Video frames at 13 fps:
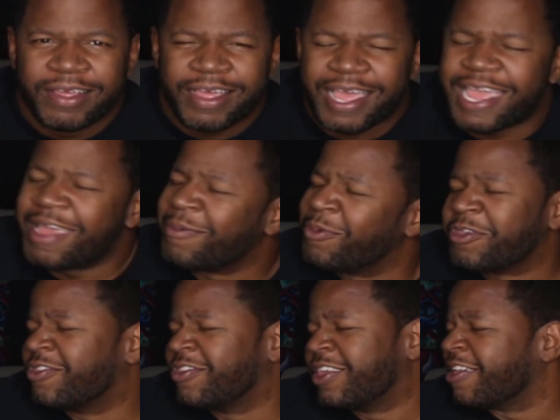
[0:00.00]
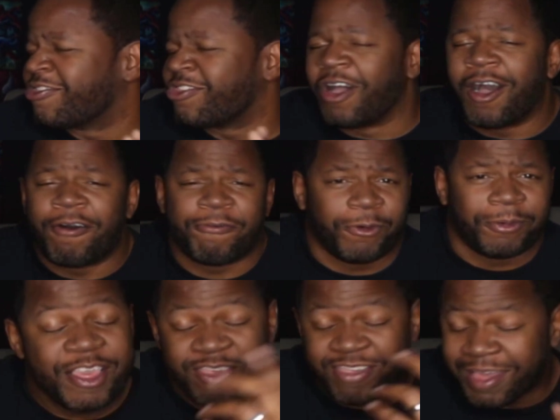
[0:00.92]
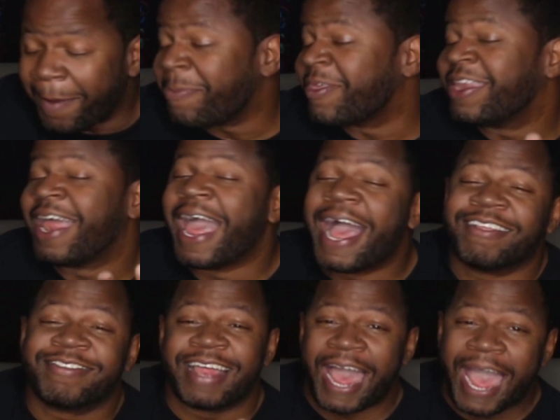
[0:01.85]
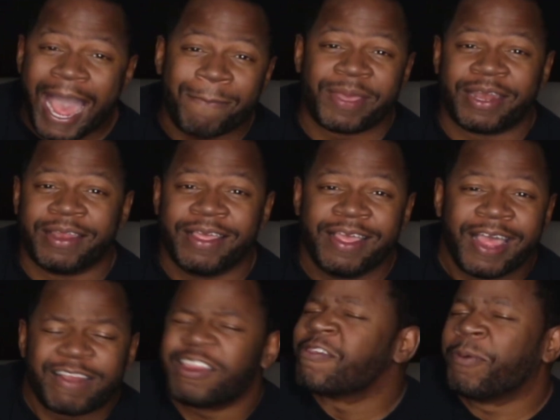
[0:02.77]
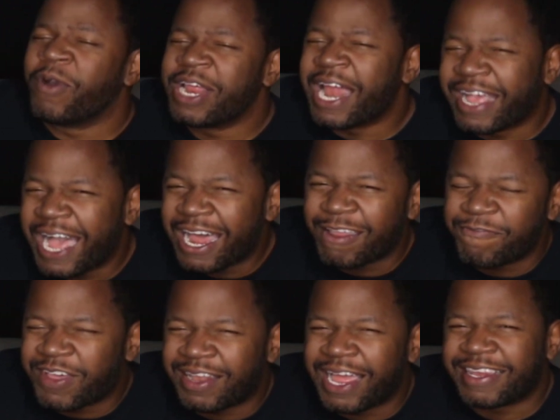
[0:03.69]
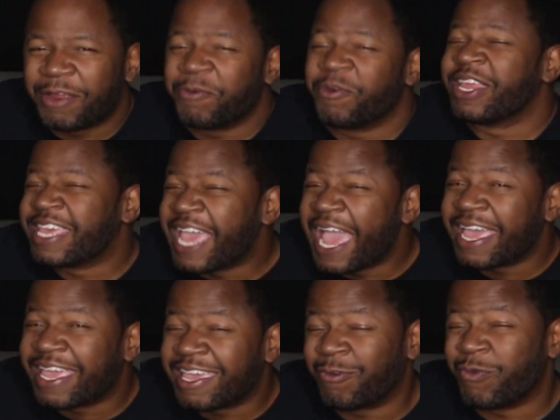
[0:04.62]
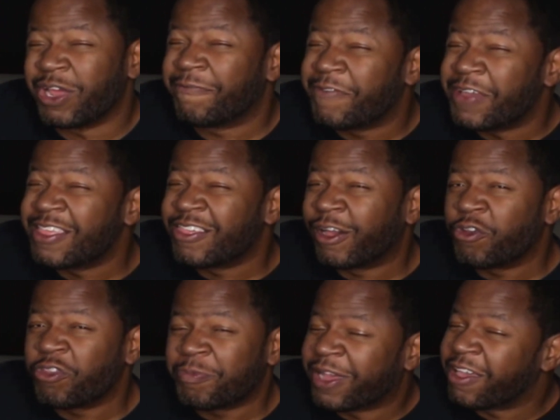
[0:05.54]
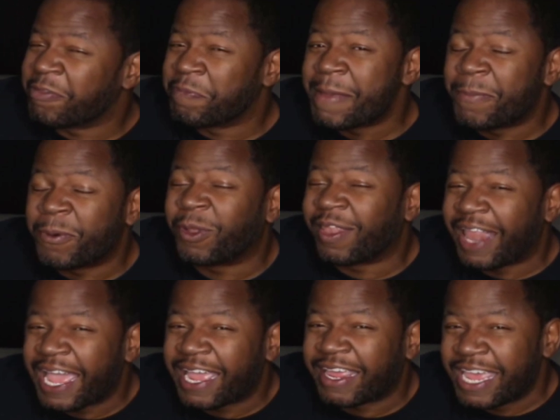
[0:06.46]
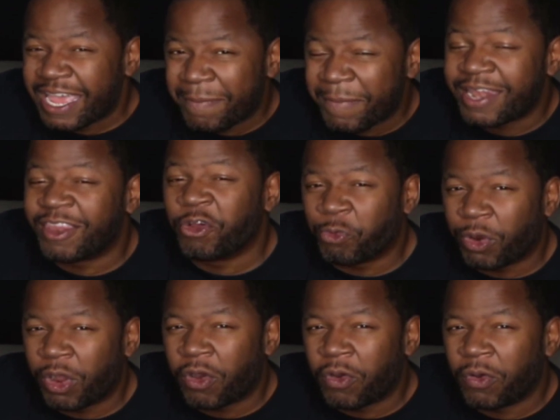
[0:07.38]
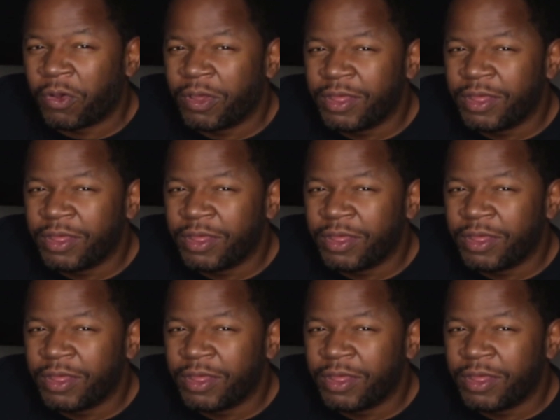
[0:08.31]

It was just awful. Something has to happen. At this point, I kind of feel like they really can't get rid of Finn Jones because people like him in the role.